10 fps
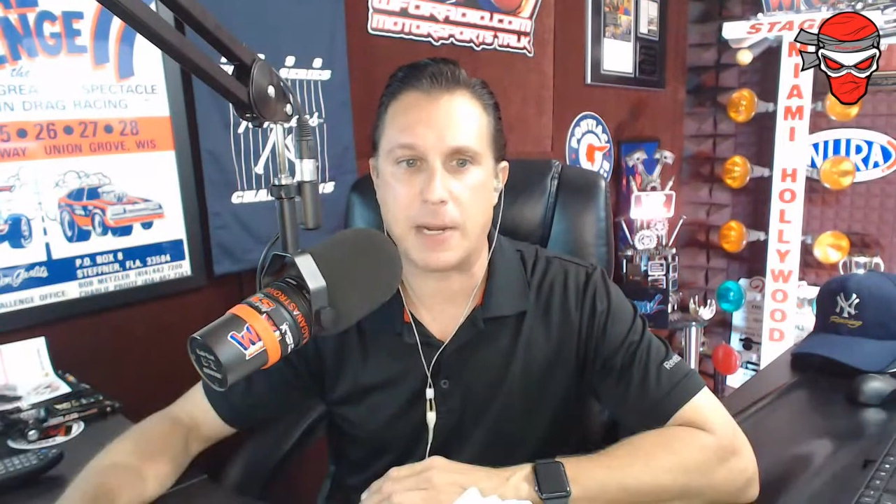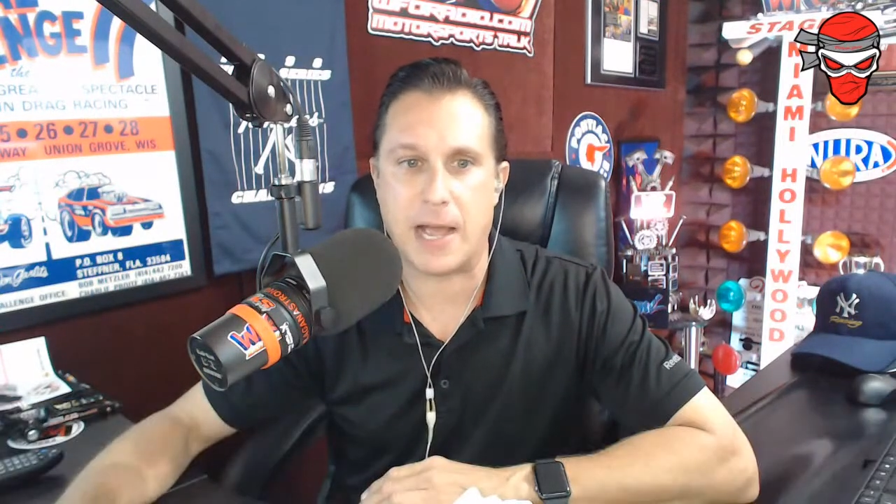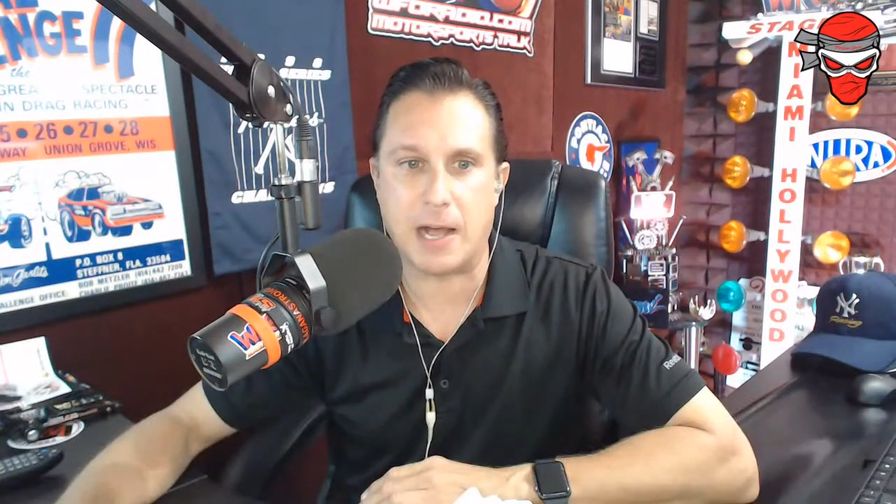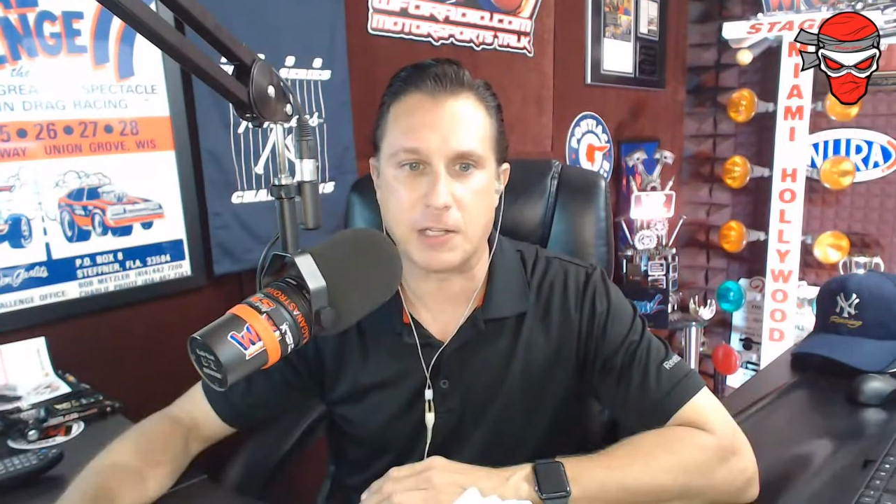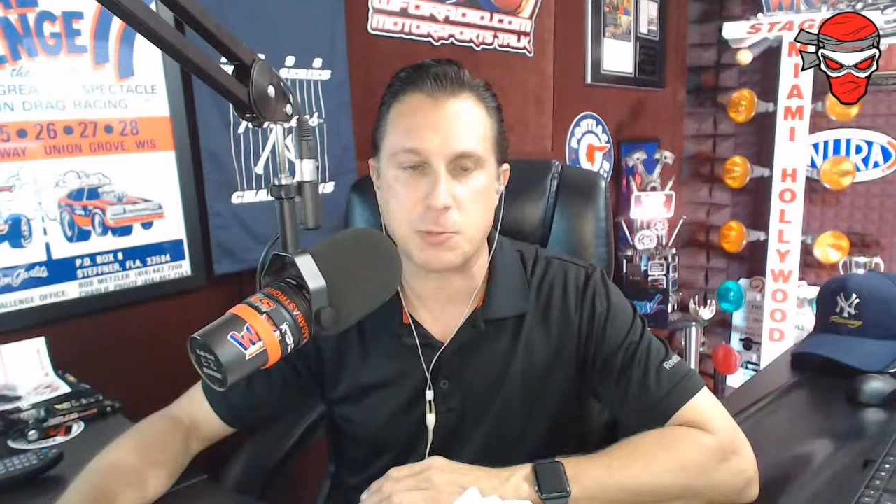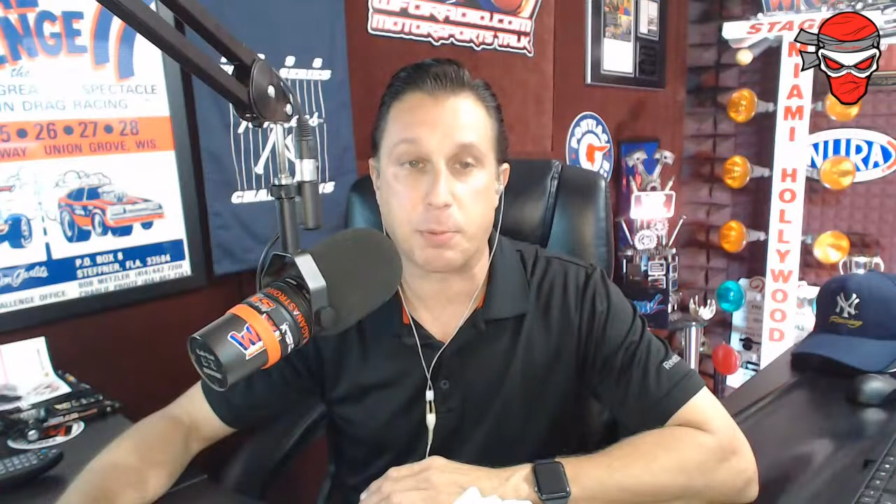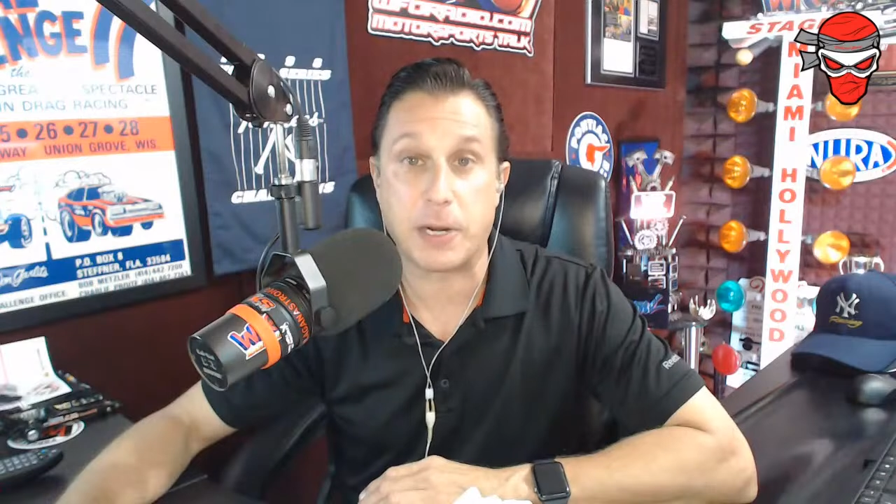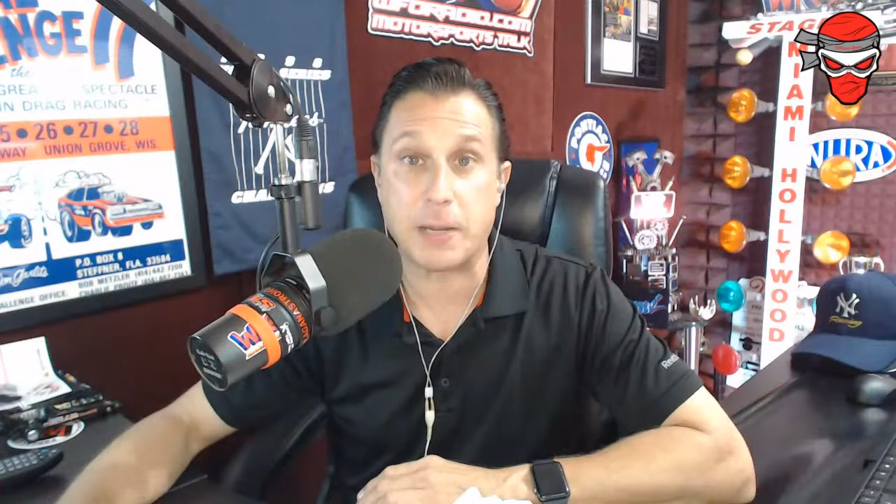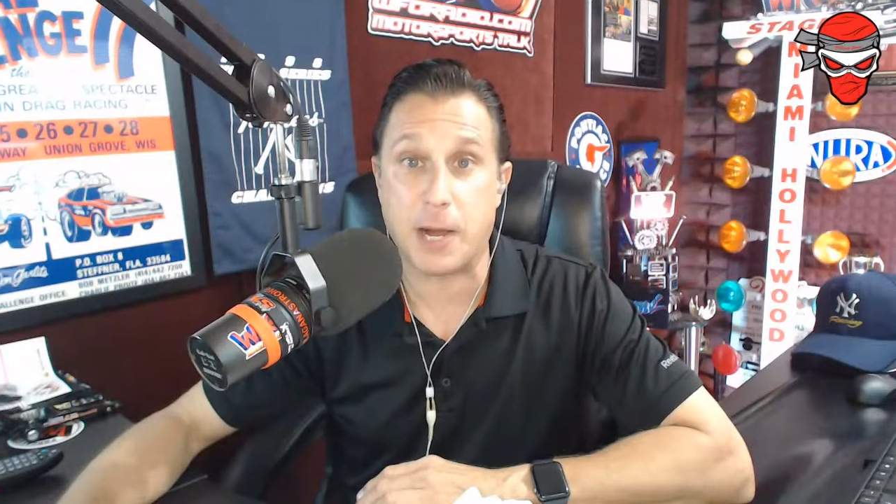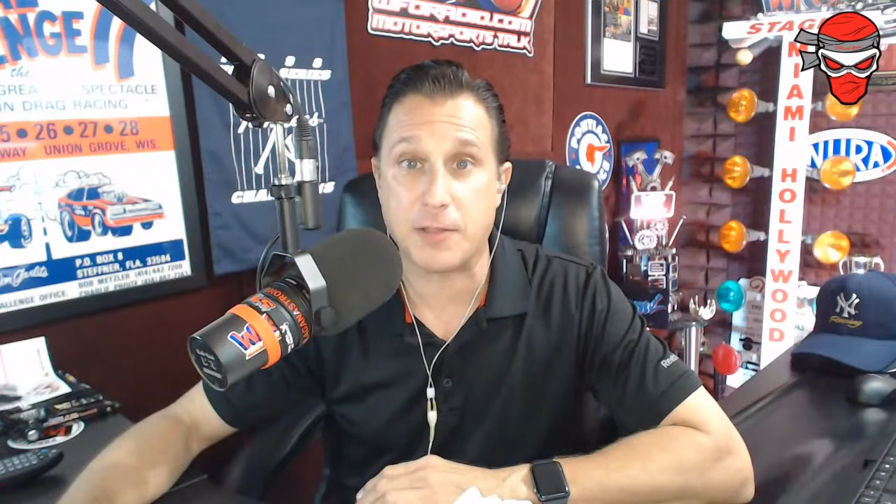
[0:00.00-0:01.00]
But now let's
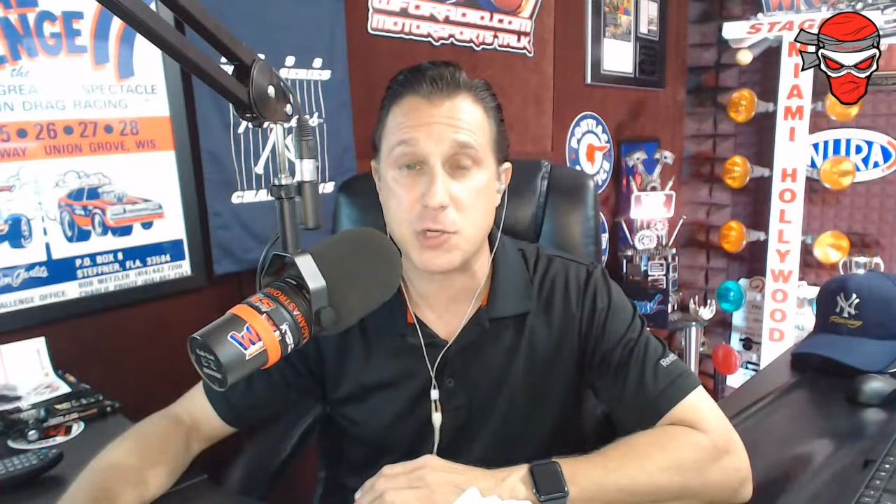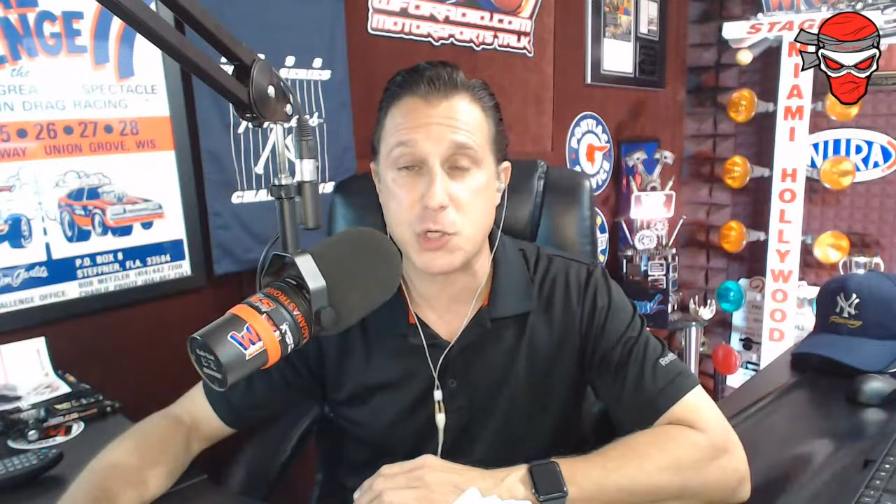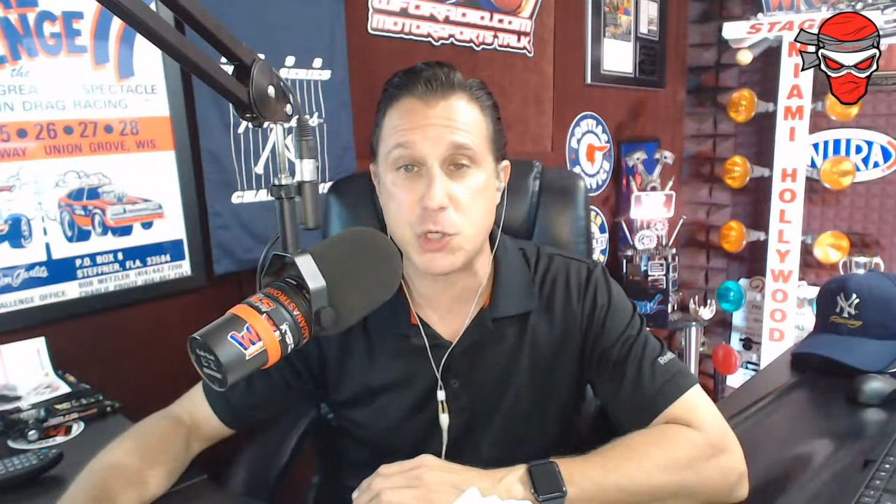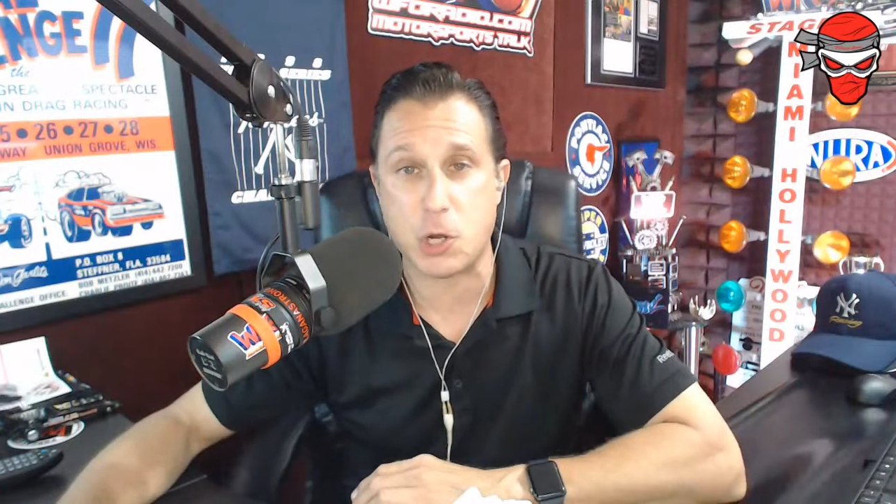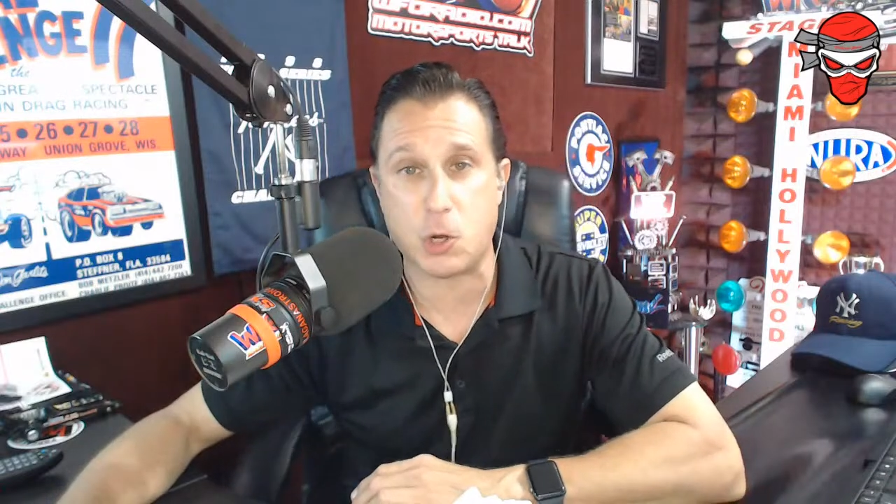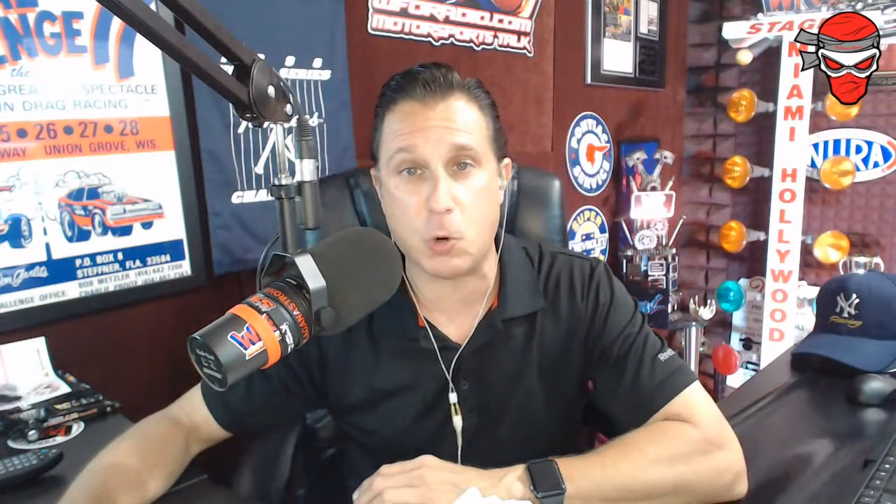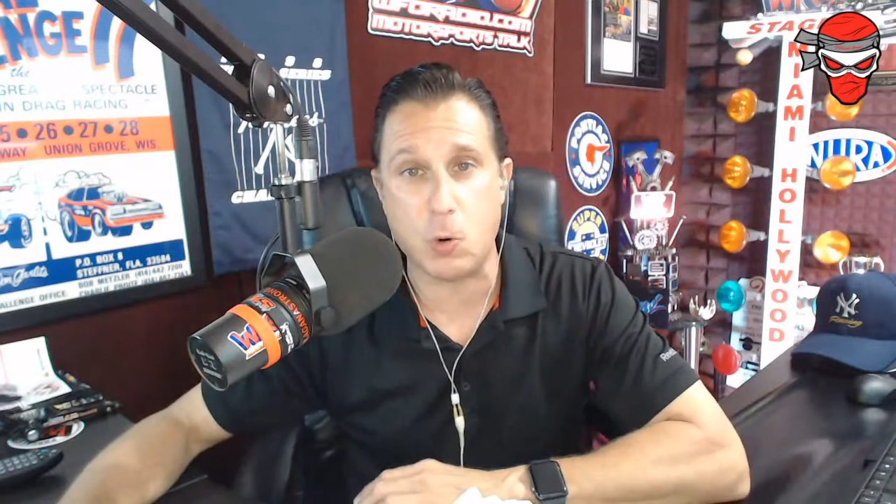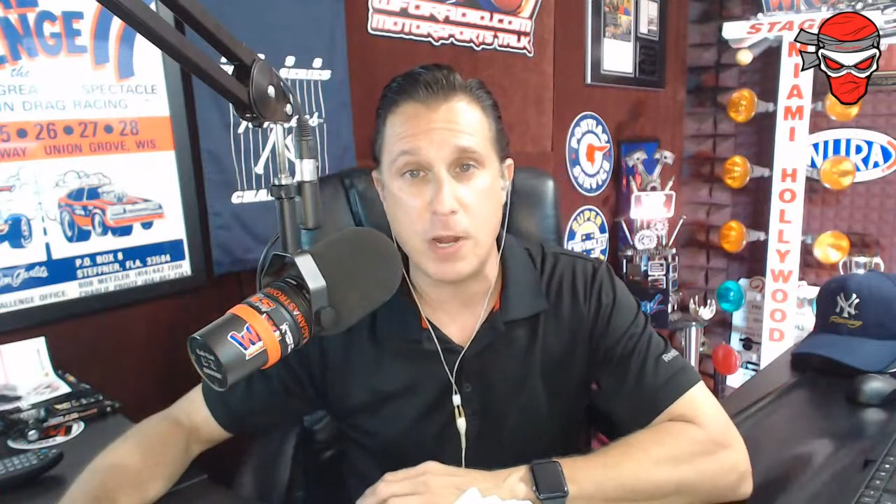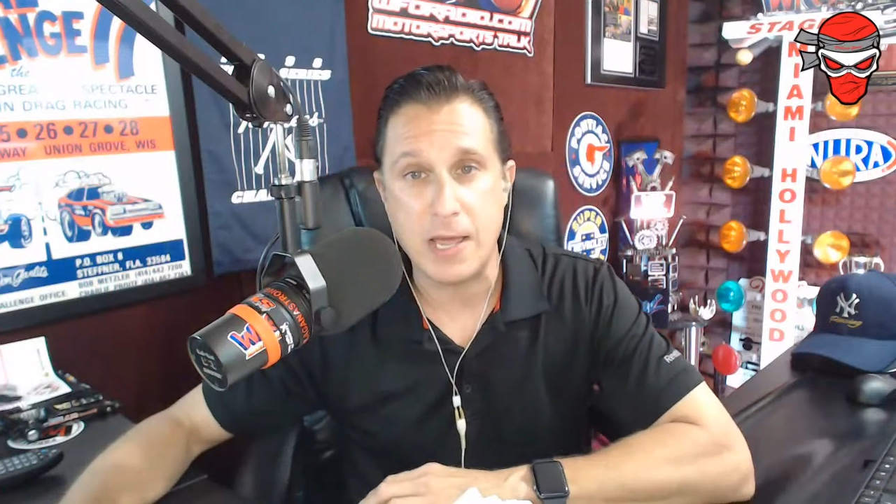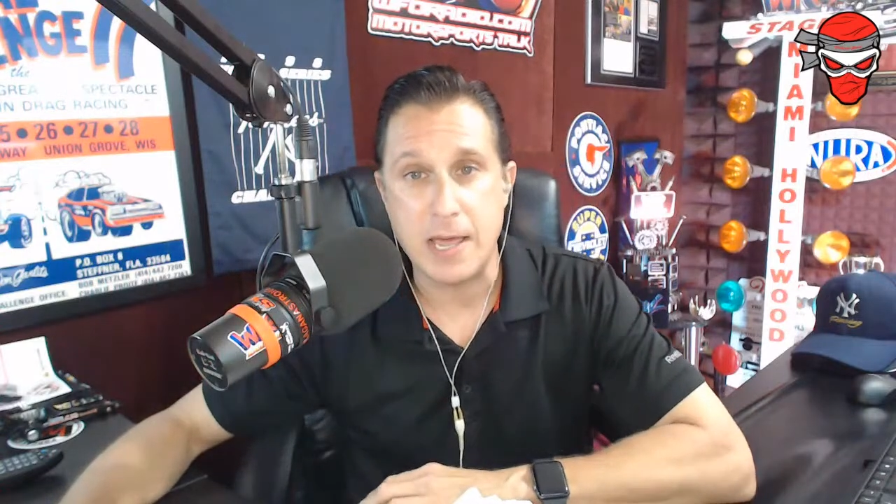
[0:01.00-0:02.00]
bring him on the
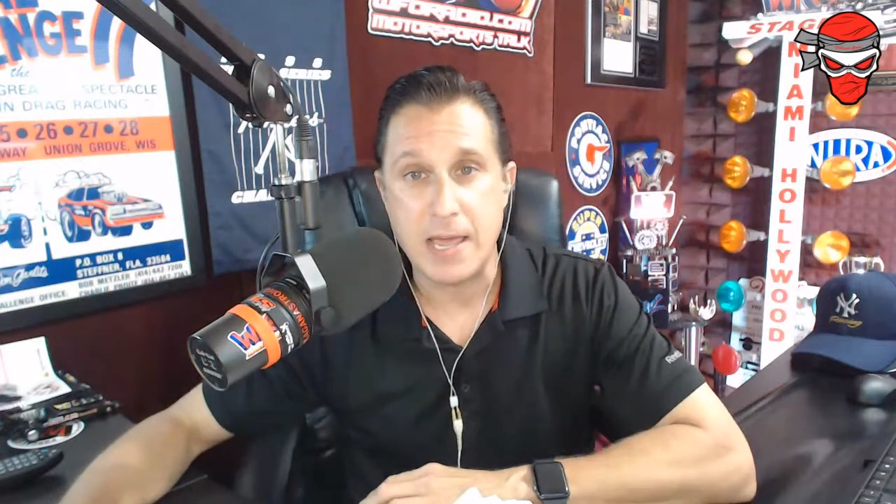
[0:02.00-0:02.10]
show.